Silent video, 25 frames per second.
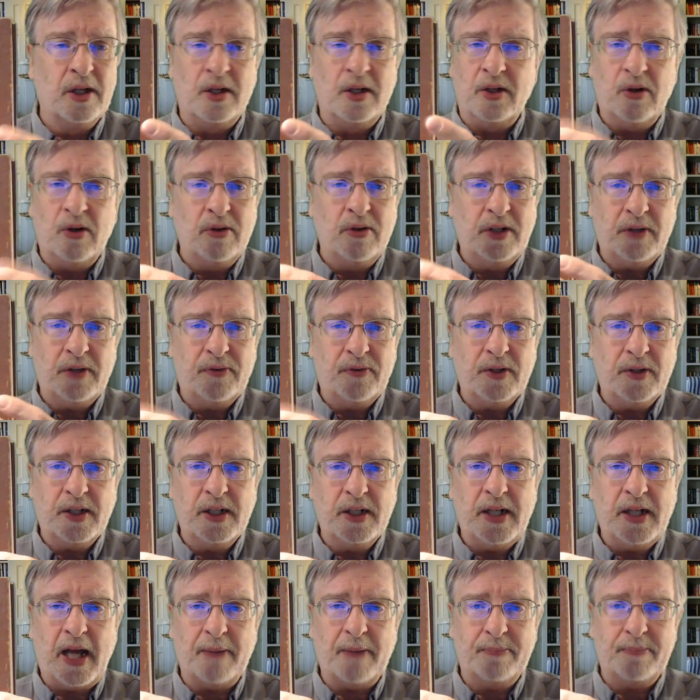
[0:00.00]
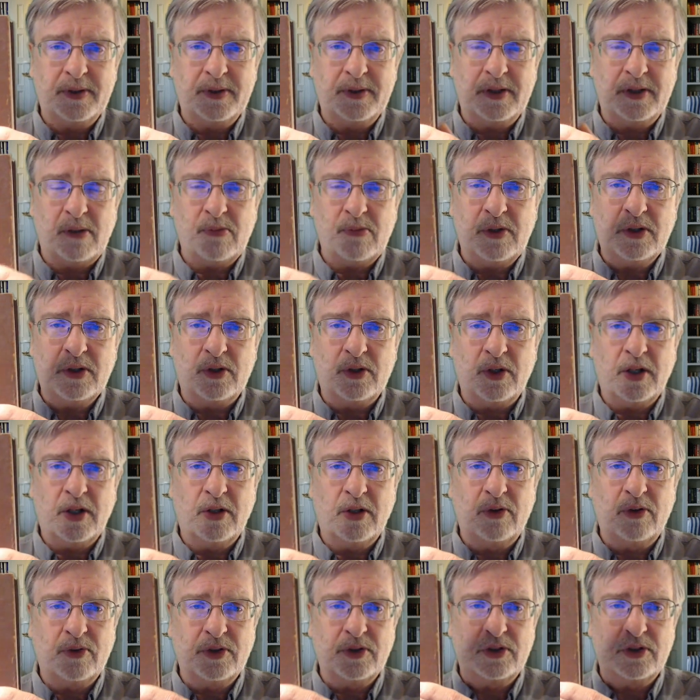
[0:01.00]
No different than that. Someone
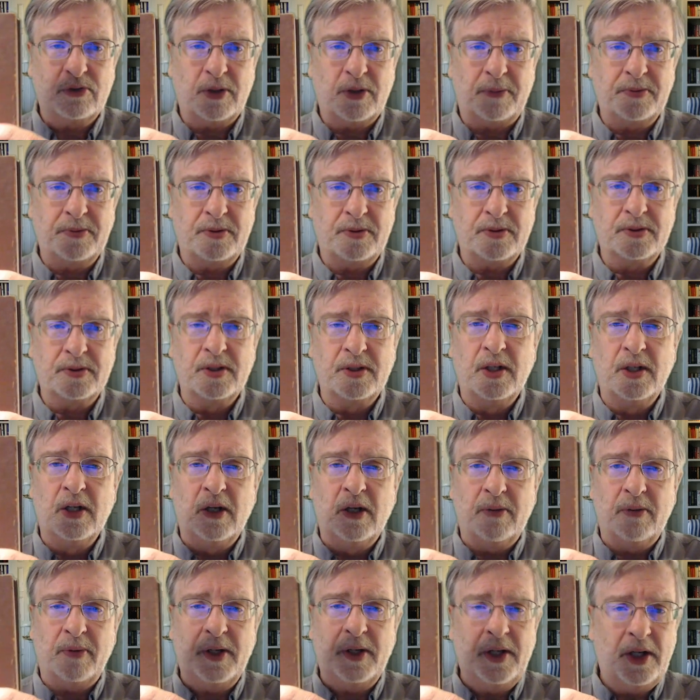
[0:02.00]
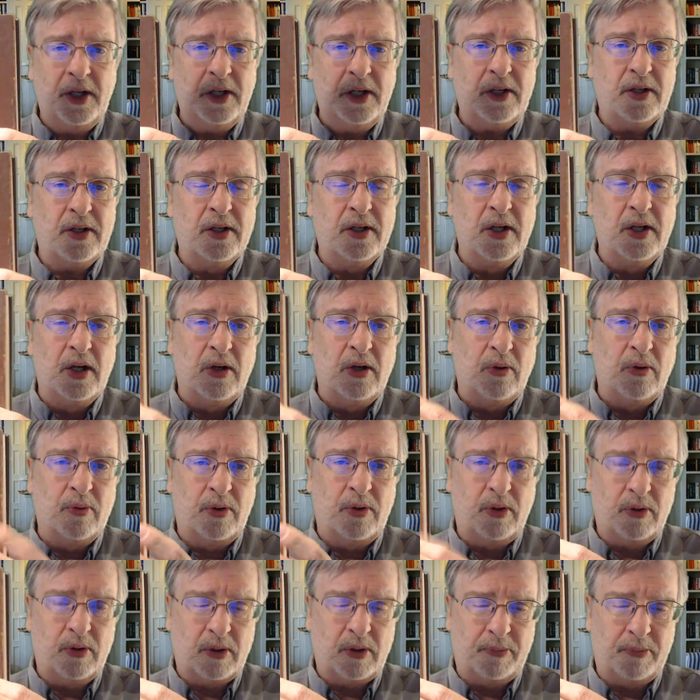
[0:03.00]
looking through the scriptures, but here, well,
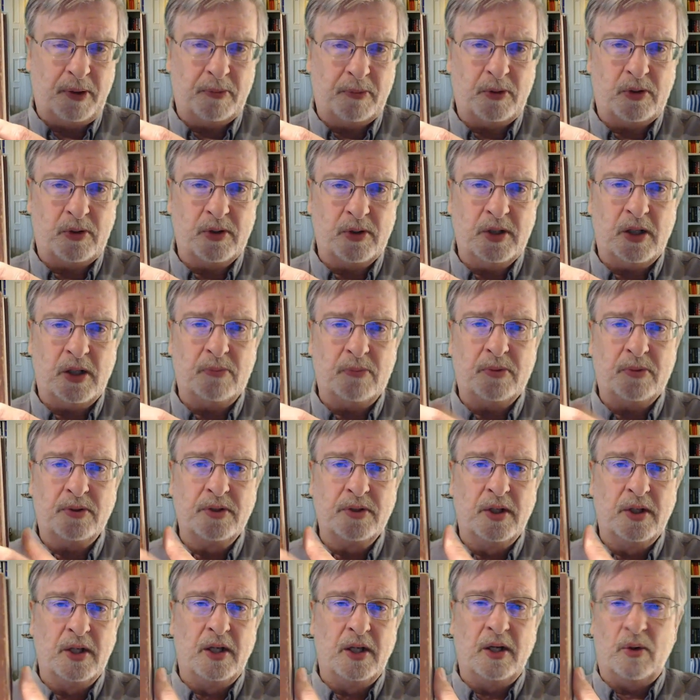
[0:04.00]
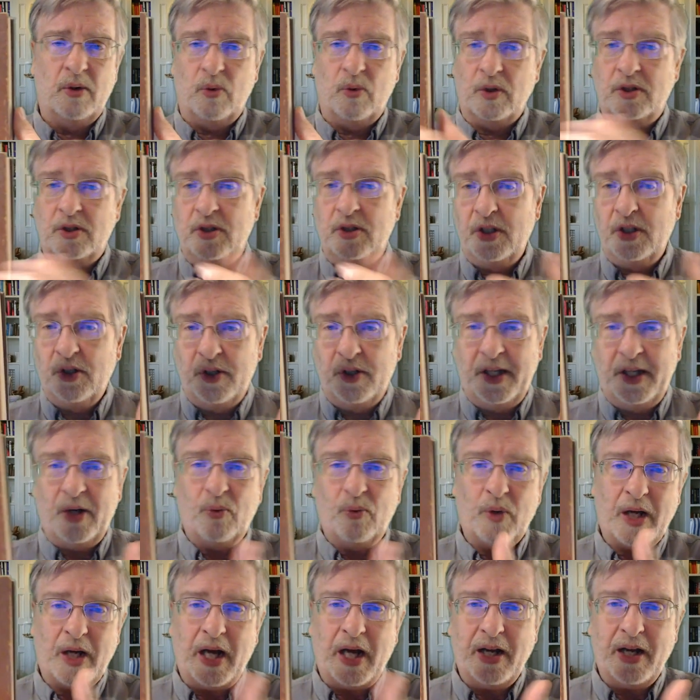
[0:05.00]
through the biblical numbers, was you get
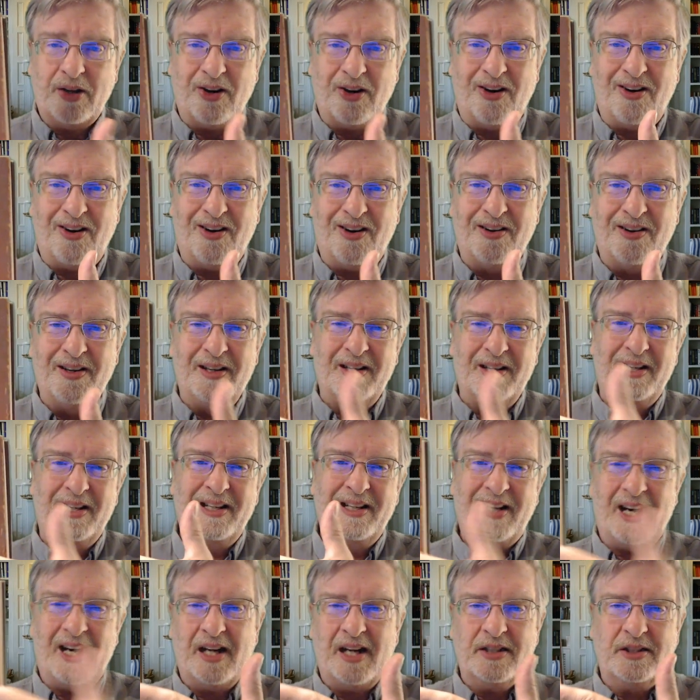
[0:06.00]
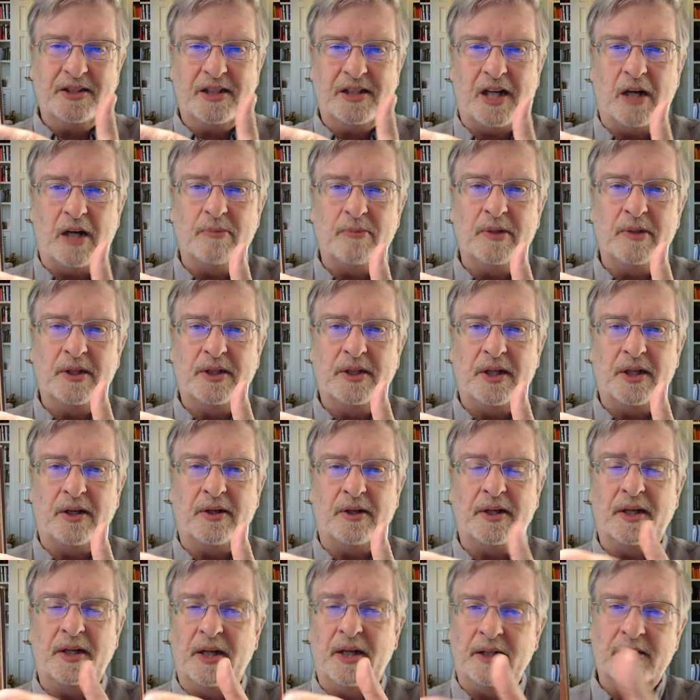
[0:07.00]
what I call God's
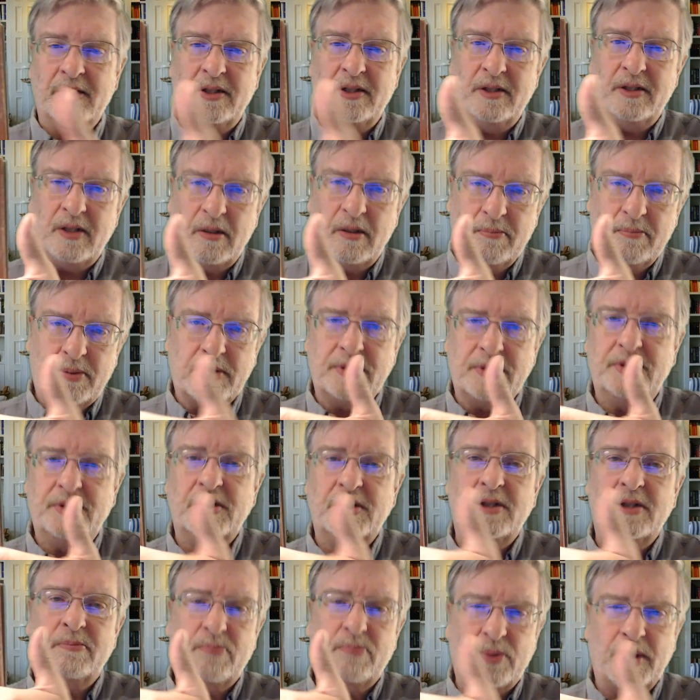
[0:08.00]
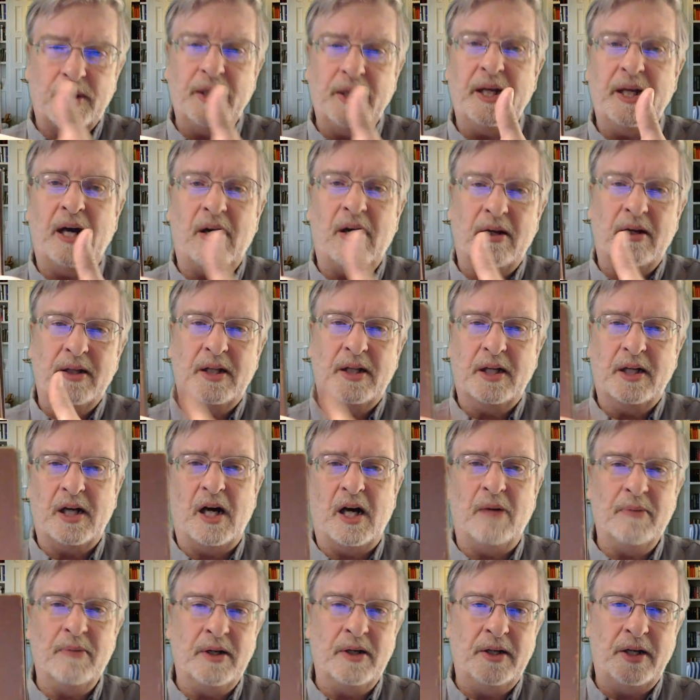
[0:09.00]
commentary, and the numbers just bring out the
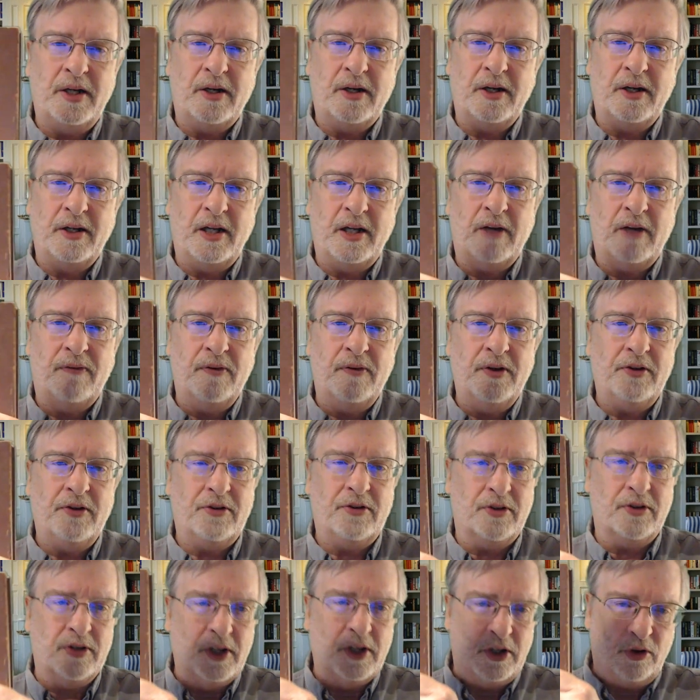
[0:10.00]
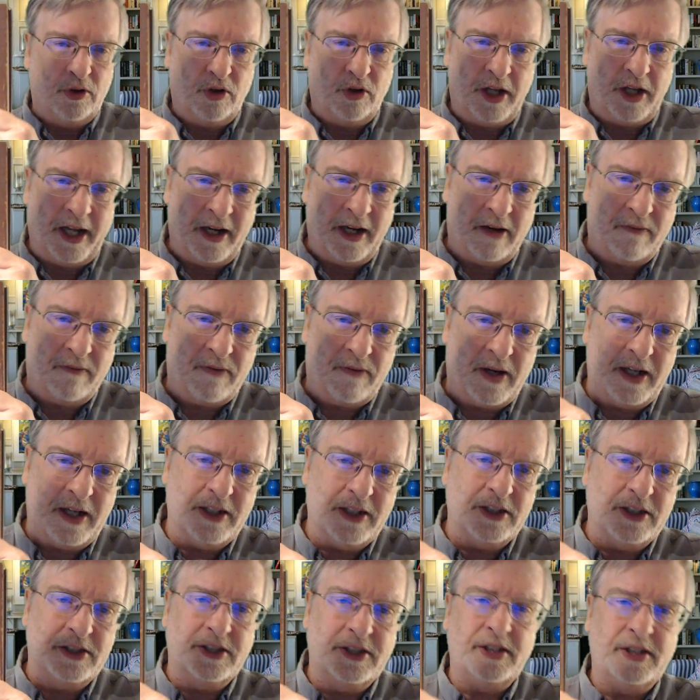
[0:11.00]
commentary definition. You cannot
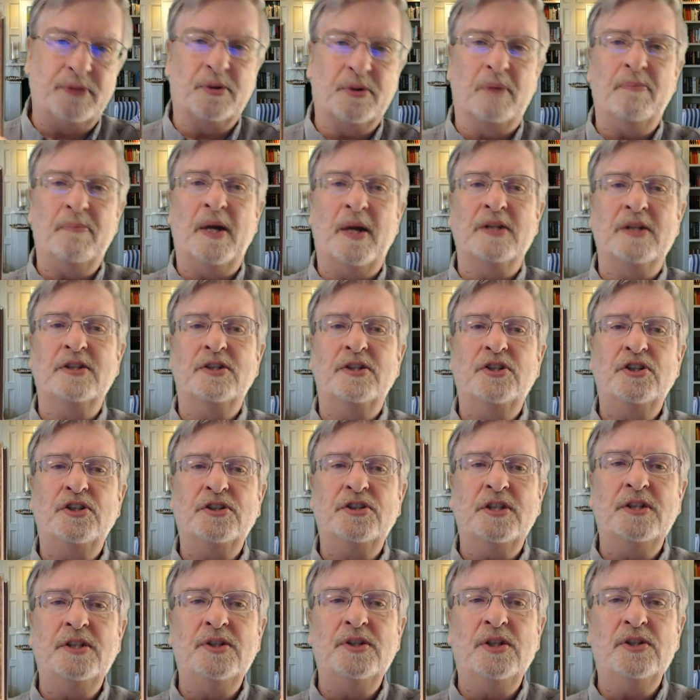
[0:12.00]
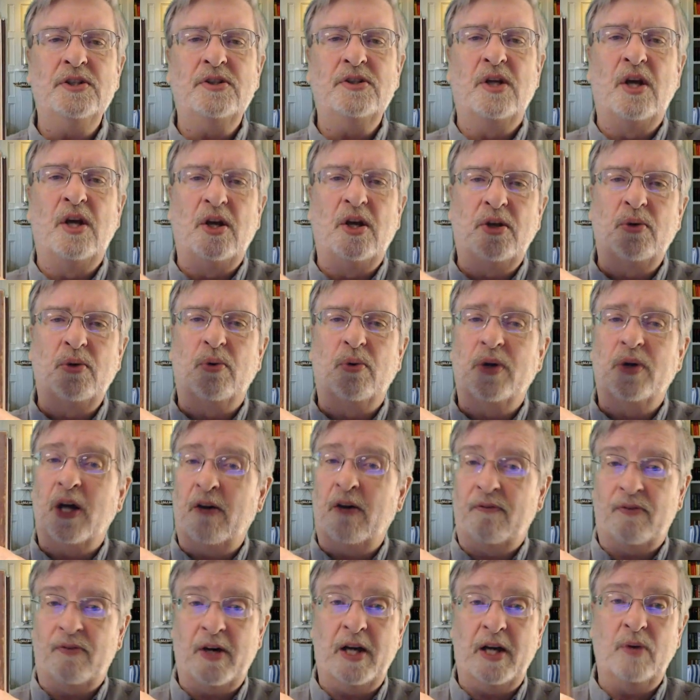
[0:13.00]
find secret messages in this. You will
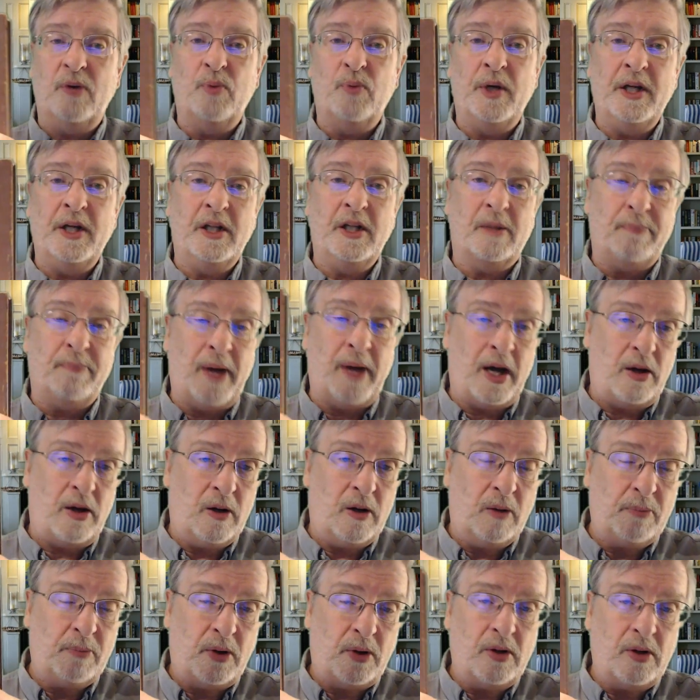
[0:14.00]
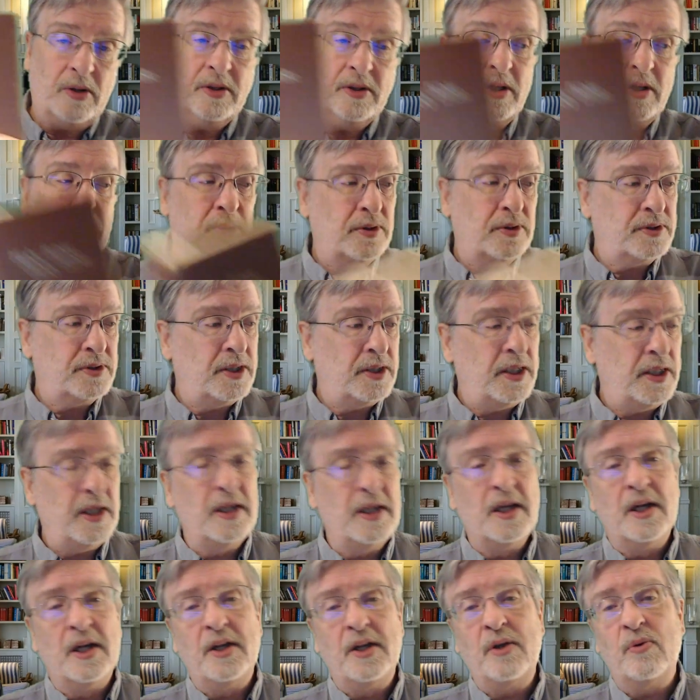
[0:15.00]
not find winning the Powerball numbers in it.
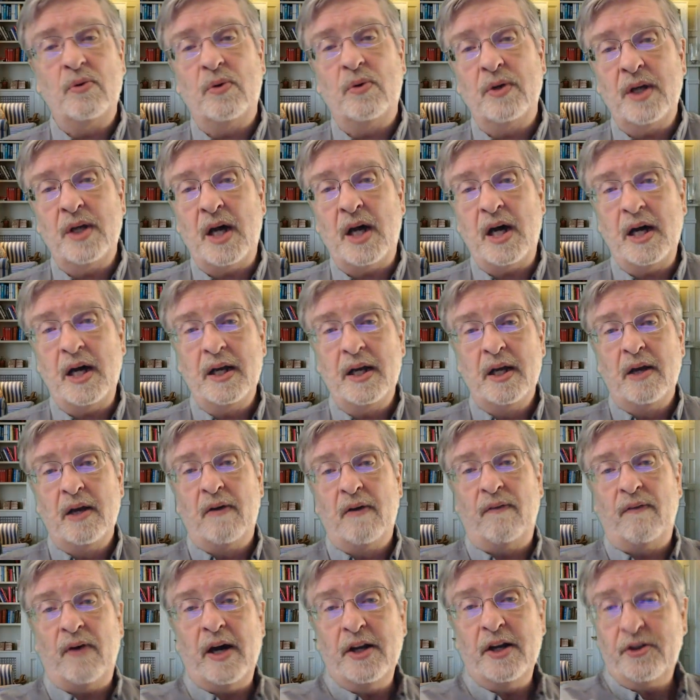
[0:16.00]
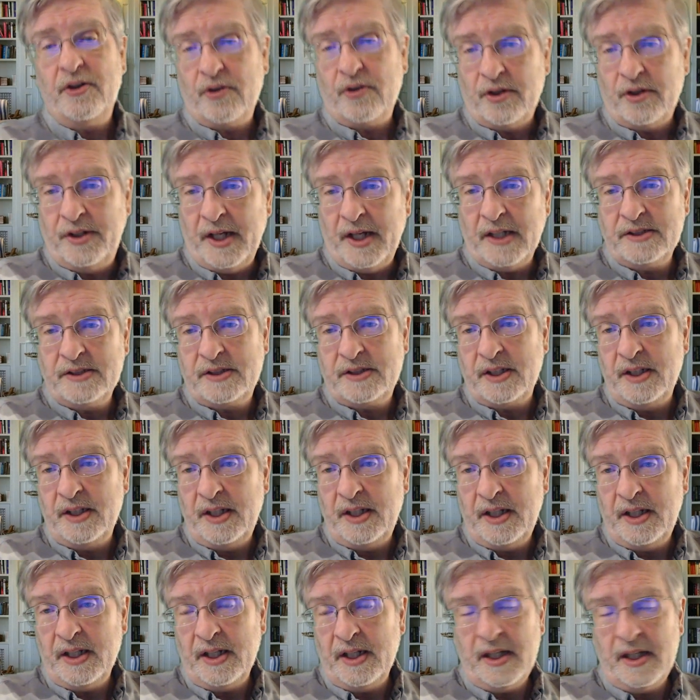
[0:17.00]
You will not find your
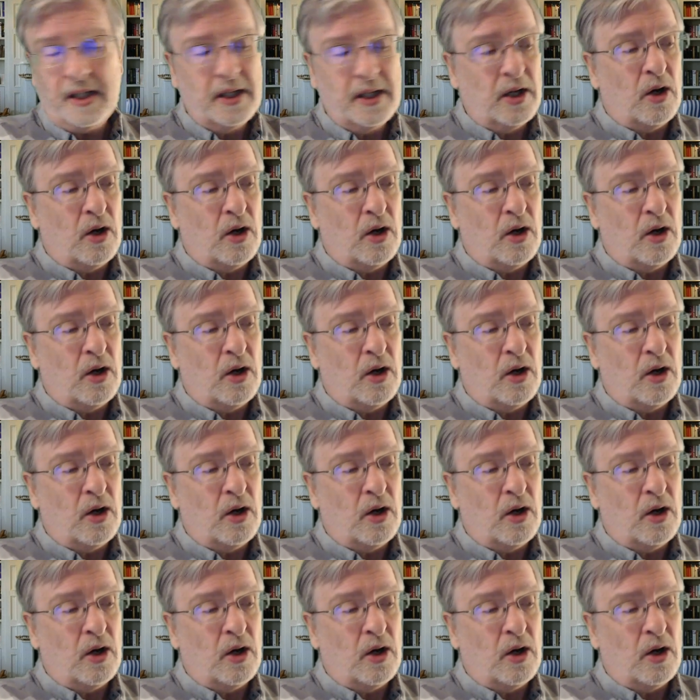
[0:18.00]
destiny in it.